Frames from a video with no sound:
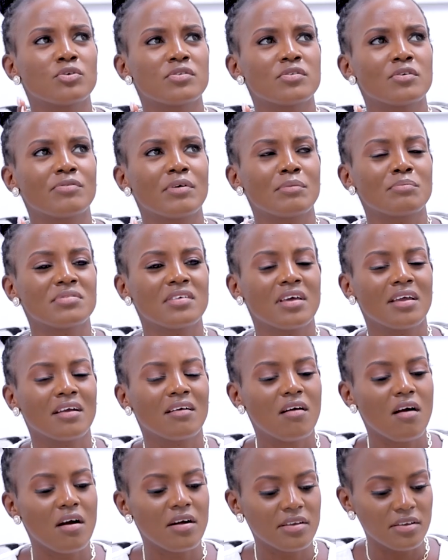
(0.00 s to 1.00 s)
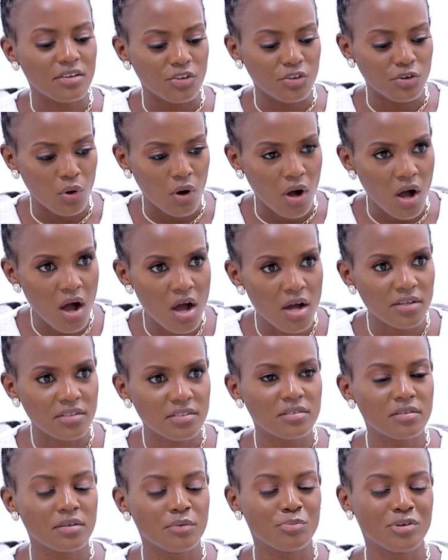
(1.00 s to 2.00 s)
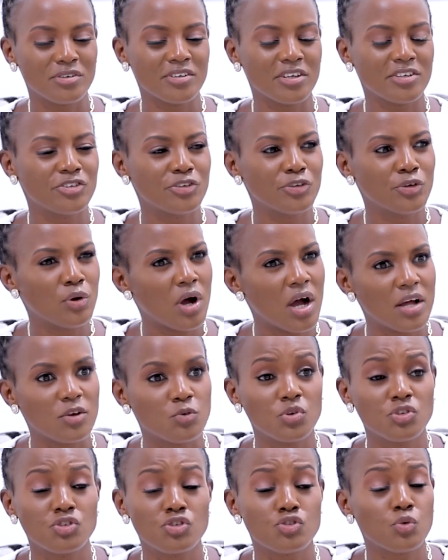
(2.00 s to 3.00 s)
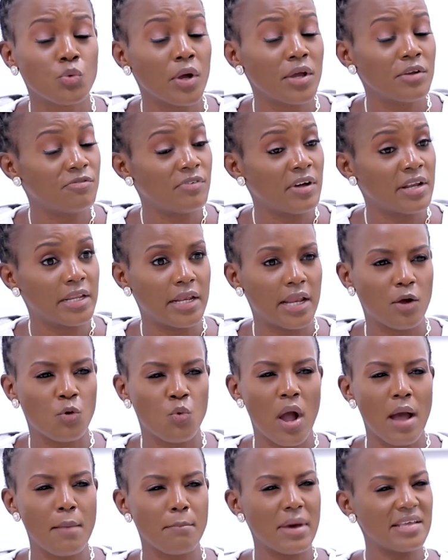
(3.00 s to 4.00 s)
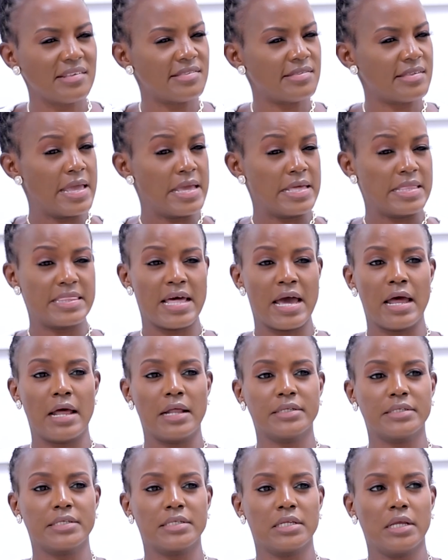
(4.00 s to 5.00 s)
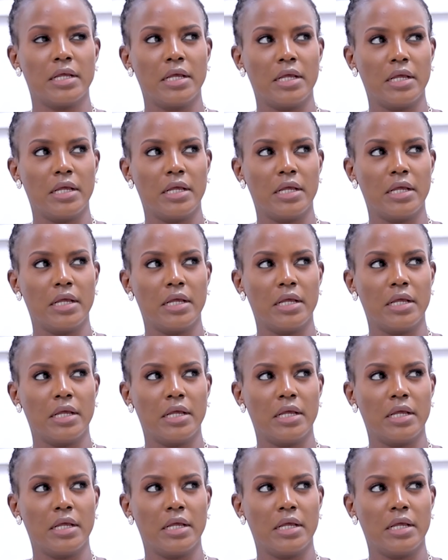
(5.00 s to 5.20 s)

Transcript: yourself, I'm saying guarding your heart, protecting your heart, which is quite funny. Like, why am I saying that